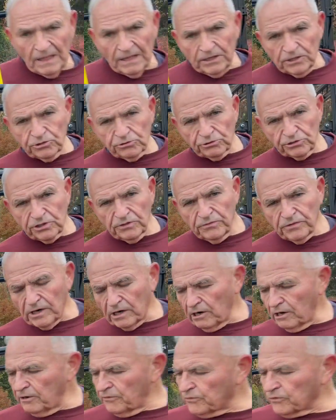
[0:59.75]
This was the
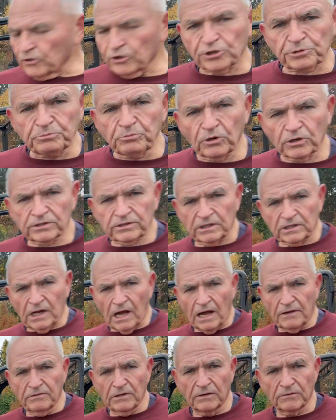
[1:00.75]
very first book that
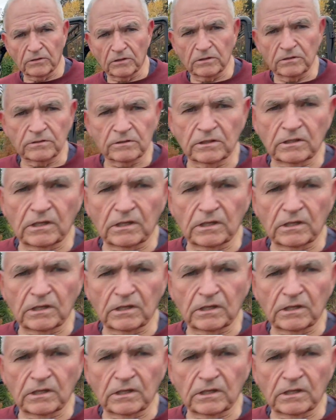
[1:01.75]
I wrote.